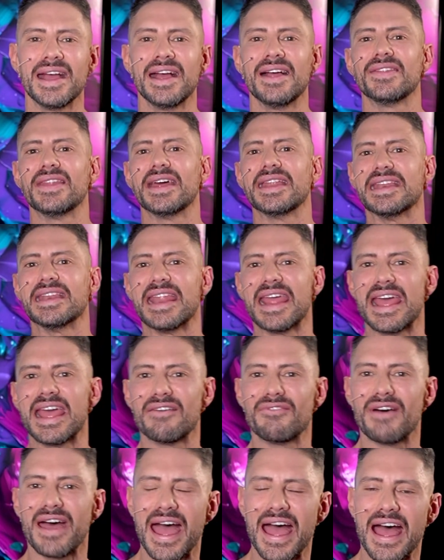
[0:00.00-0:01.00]
They're
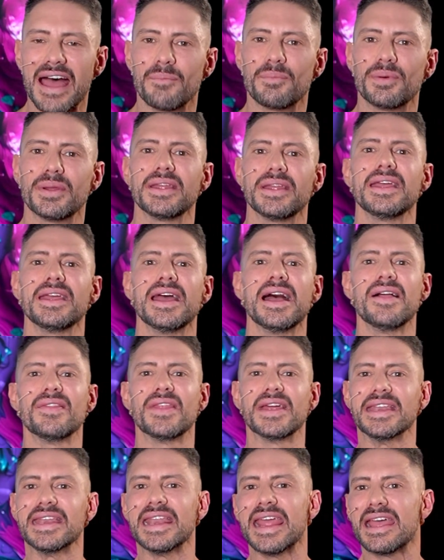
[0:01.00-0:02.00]
never happy. They
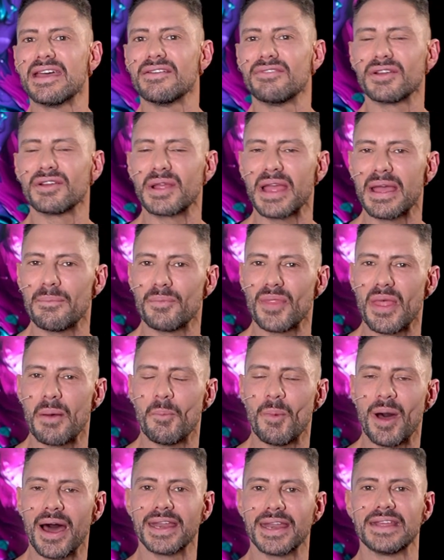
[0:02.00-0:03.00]
never get the
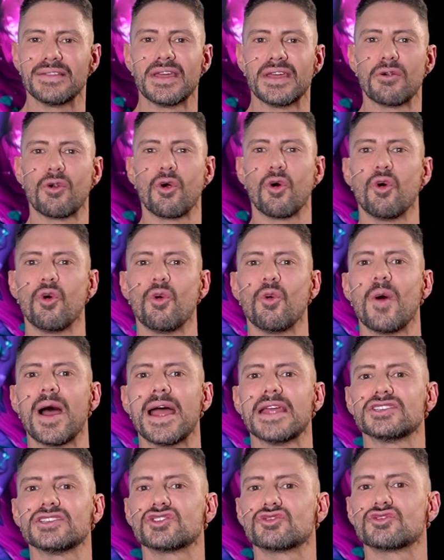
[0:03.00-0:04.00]
money. They're
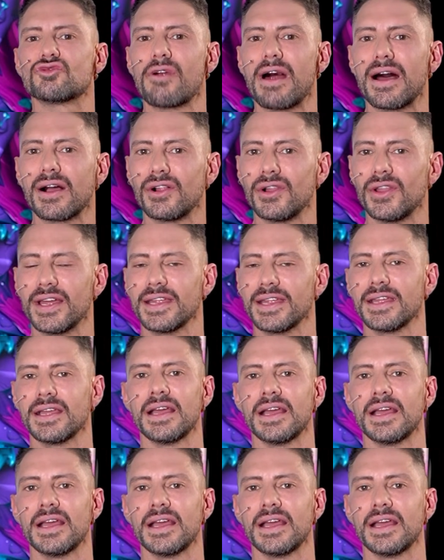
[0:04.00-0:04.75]
always struggling.